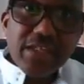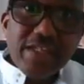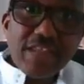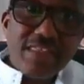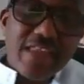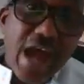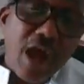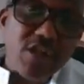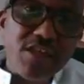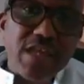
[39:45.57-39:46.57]
that's
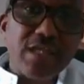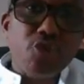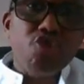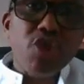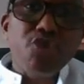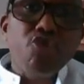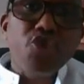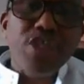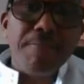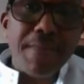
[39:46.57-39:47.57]
how they started to
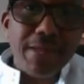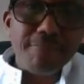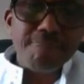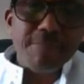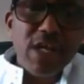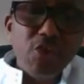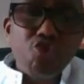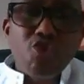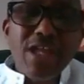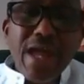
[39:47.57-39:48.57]
sanction Jammeh.
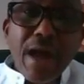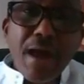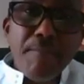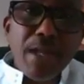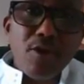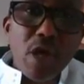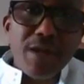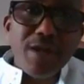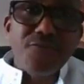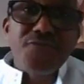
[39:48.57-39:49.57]
Took the
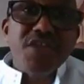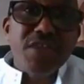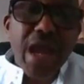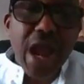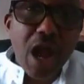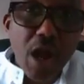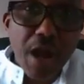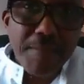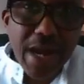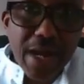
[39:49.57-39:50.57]
and freeze the
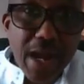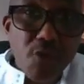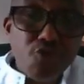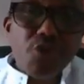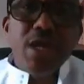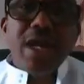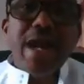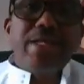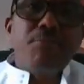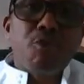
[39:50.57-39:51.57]
accounts
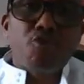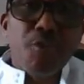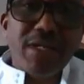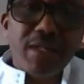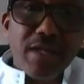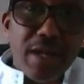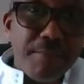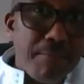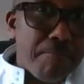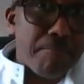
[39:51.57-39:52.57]
and the Potoman
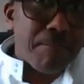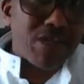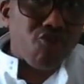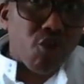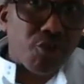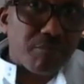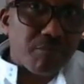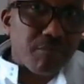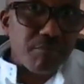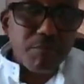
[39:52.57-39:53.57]
Manson,
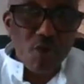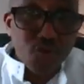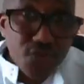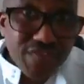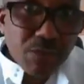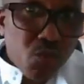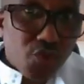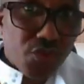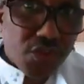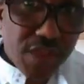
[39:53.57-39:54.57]
because of that
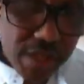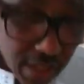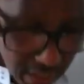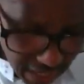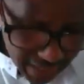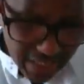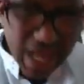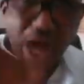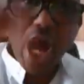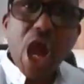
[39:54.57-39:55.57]
was the reason. And
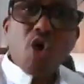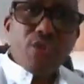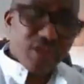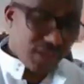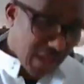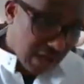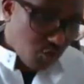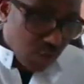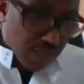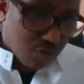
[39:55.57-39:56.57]
there are others. I
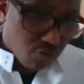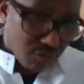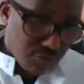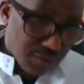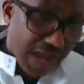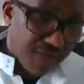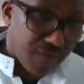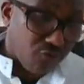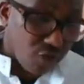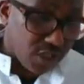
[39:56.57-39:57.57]
don't want to dive
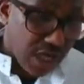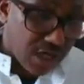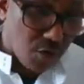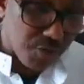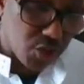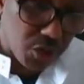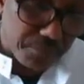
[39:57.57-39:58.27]
into the Janneh Commission.